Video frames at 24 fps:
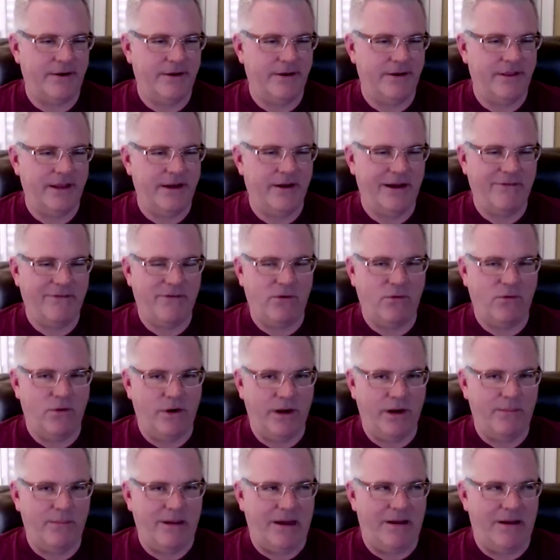Mm-hmm. They don't ever
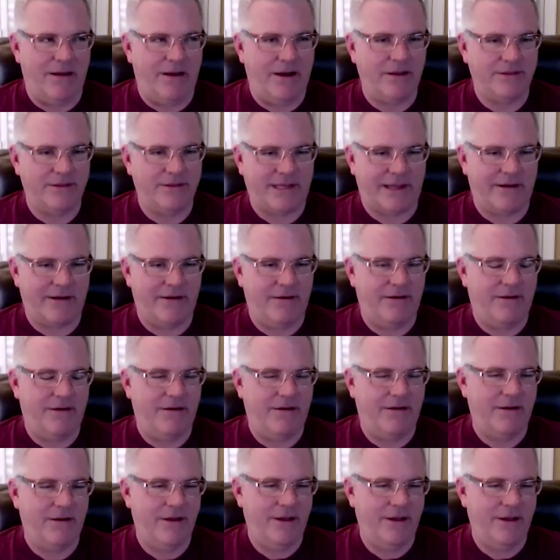worry about it. It's like, oh,